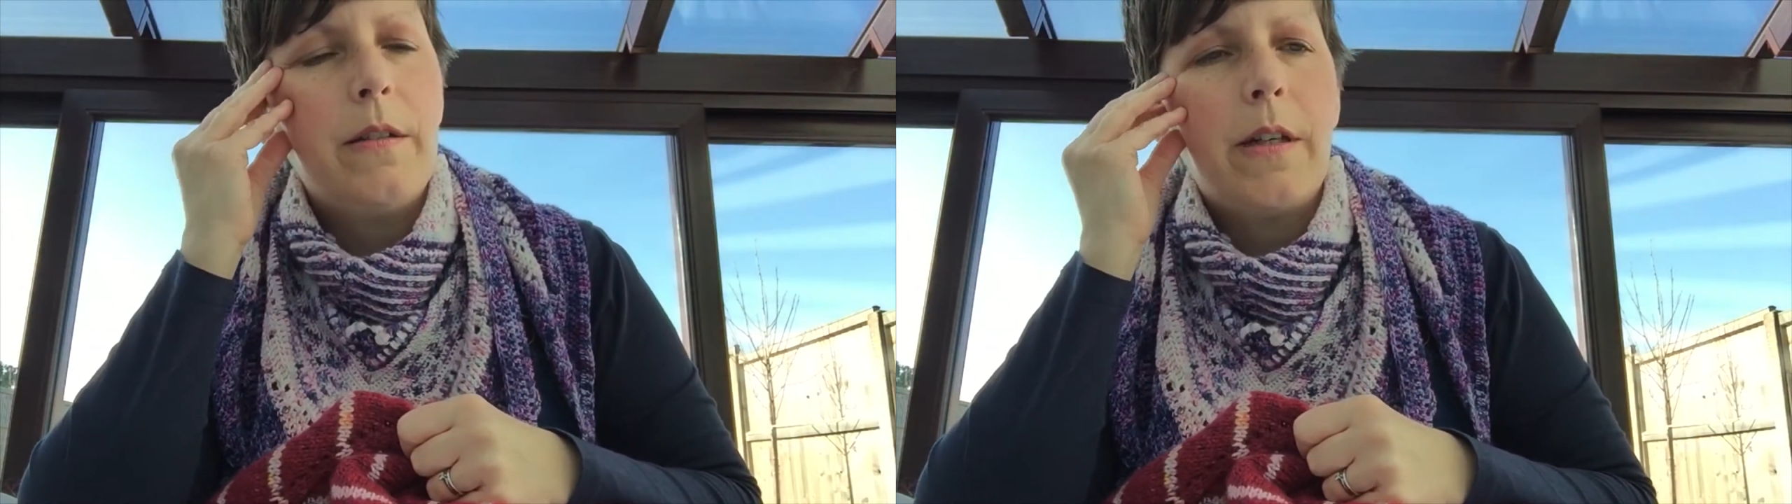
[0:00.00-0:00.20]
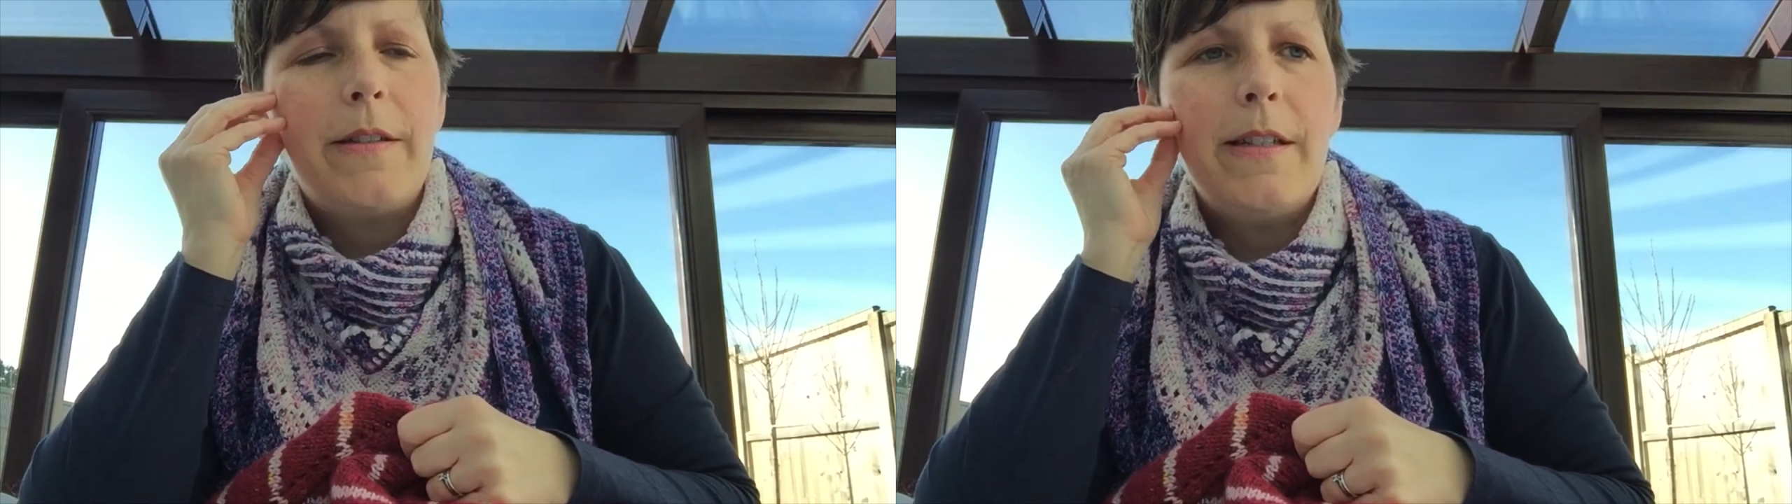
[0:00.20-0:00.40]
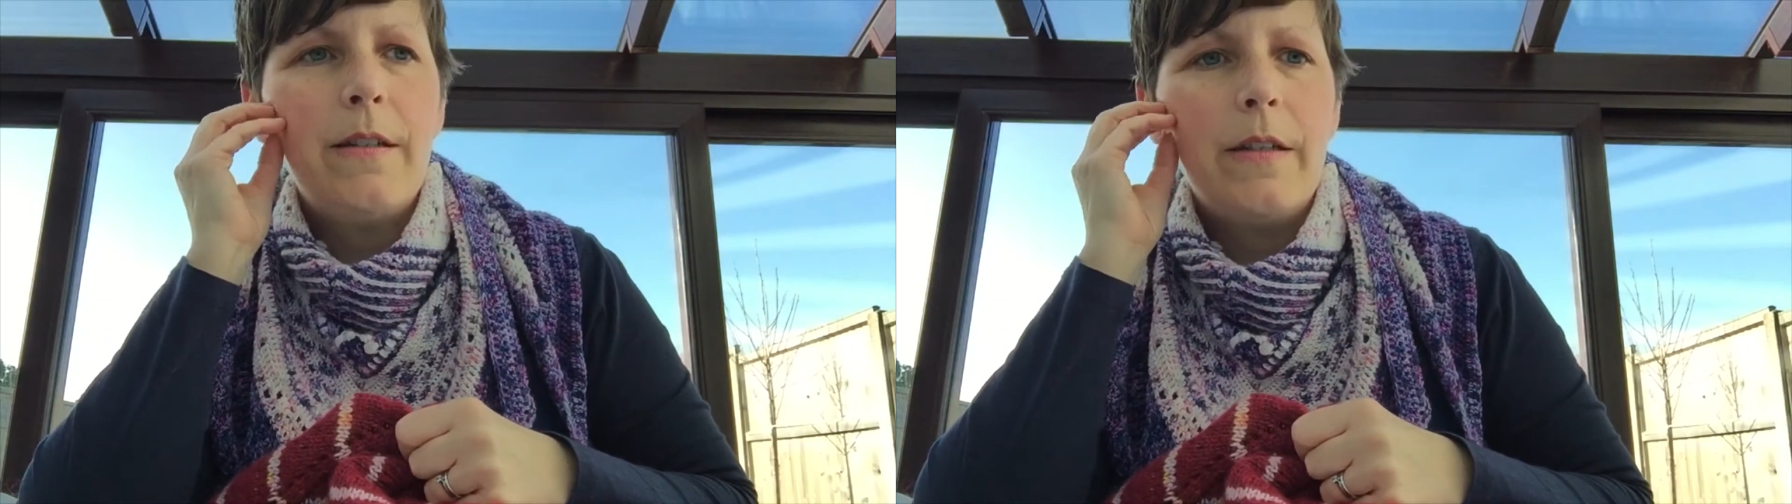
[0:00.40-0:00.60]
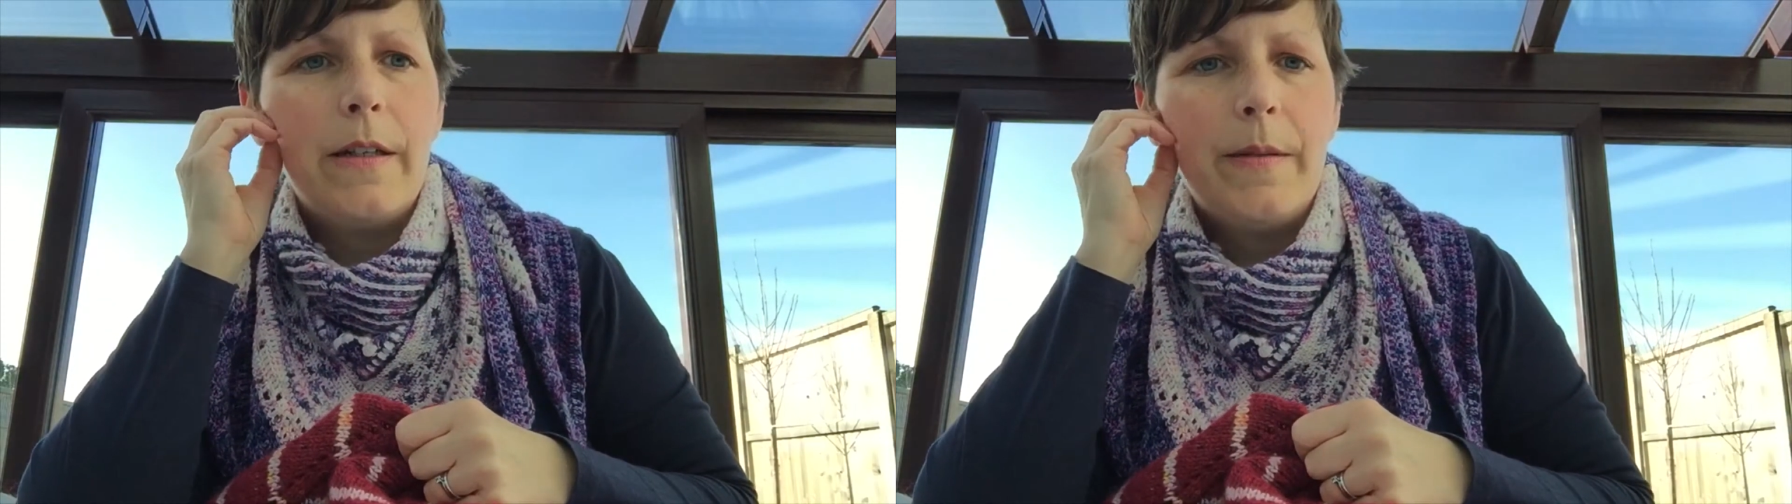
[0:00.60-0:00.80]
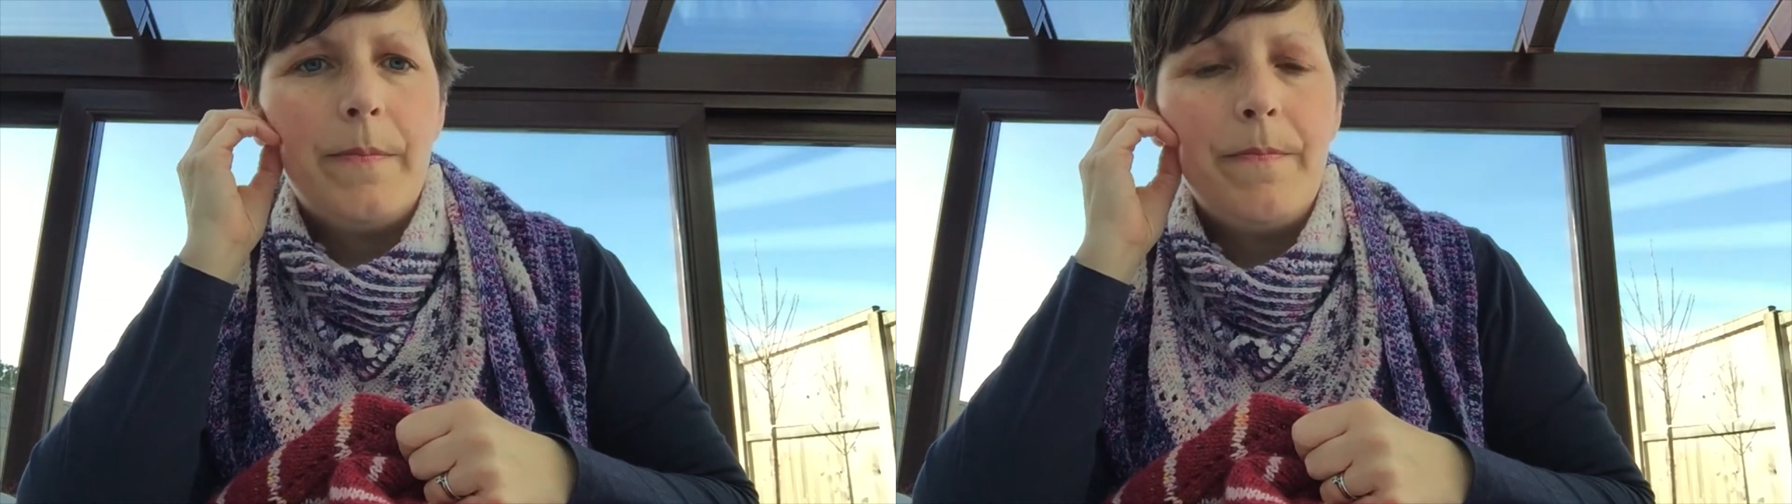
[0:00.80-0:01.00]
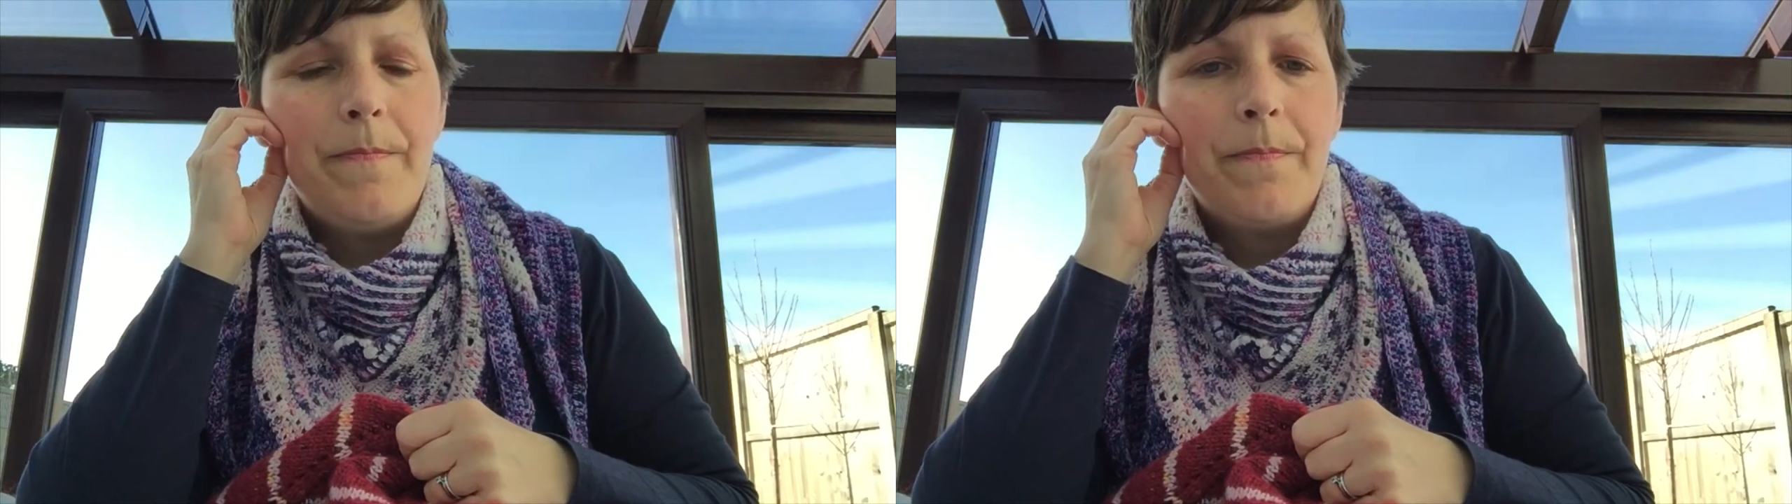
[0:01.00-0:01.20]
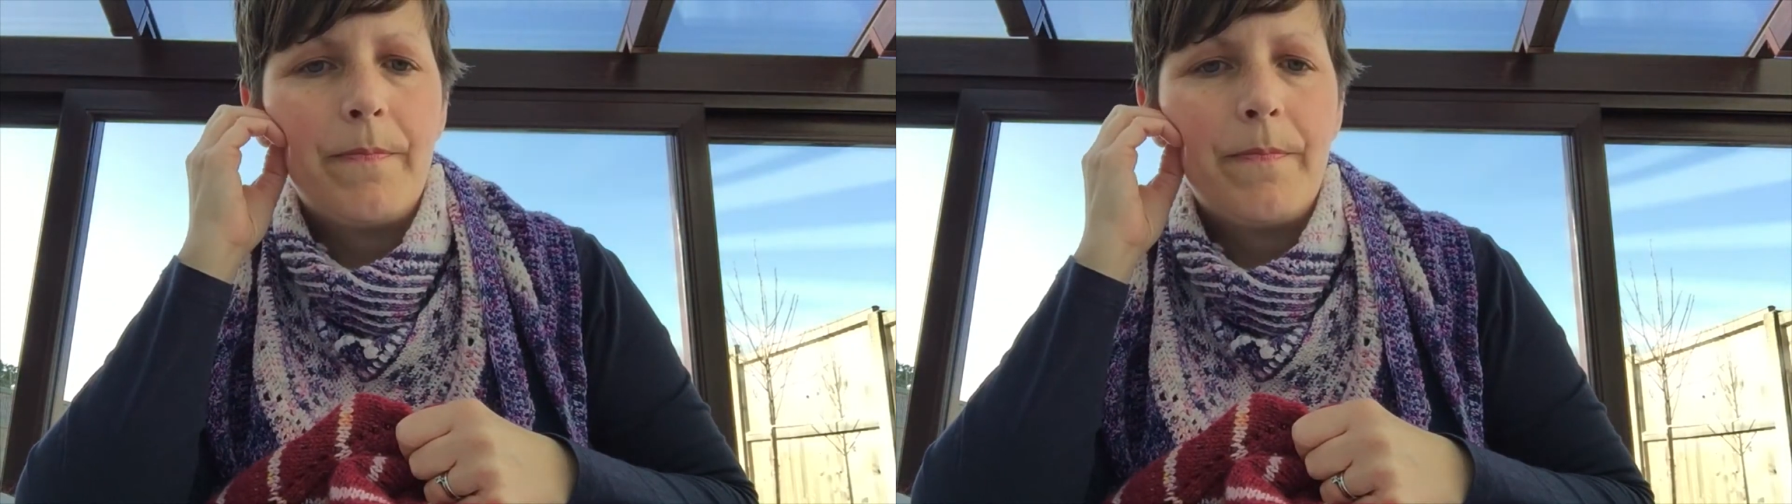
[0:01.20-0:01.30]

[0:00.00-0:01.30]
I didn't